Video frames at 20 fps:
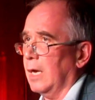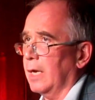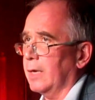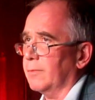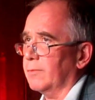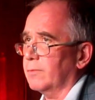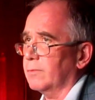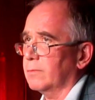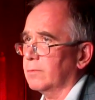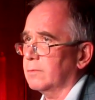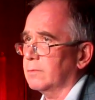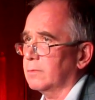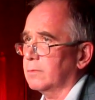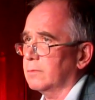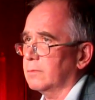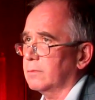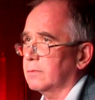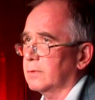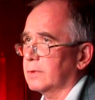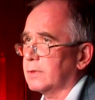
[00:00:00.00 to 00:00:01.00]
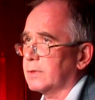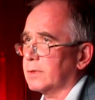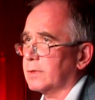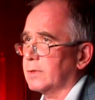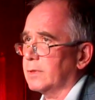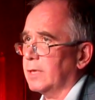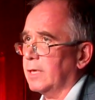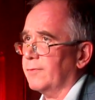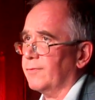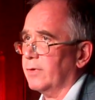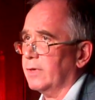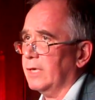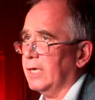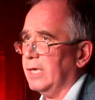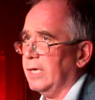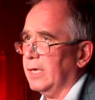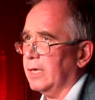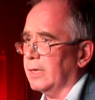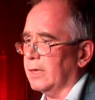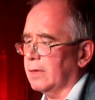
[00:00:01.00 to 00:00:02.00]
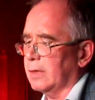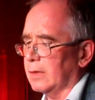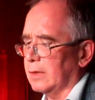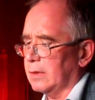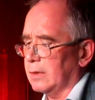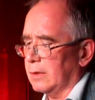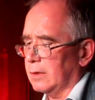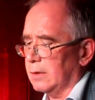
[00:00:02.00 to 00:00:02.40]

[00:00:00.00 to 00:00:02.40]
"I was never here,"